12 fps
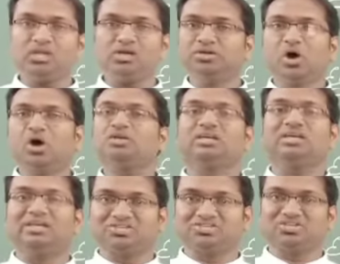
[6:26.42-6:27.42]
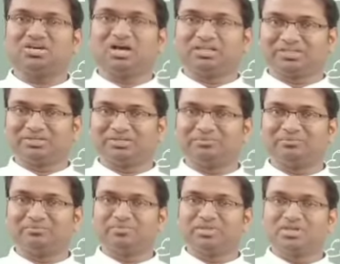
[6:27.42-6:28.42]
not each other.
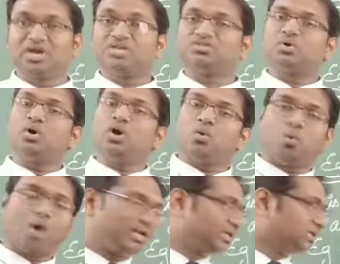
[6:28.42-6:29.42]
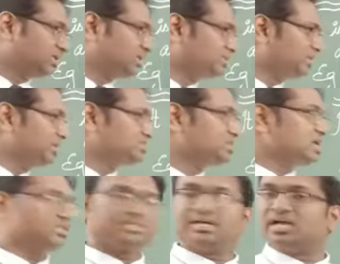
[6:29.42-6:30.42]
So one another
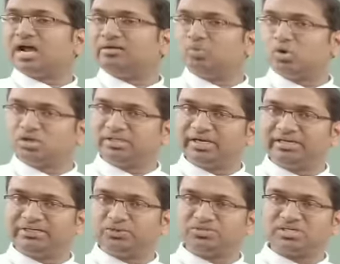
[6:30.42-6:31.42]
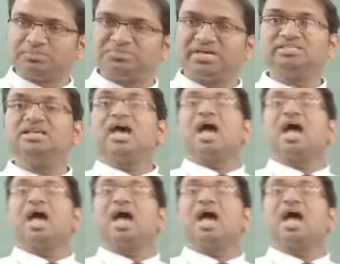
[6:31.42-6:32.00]
means there are more than two subjects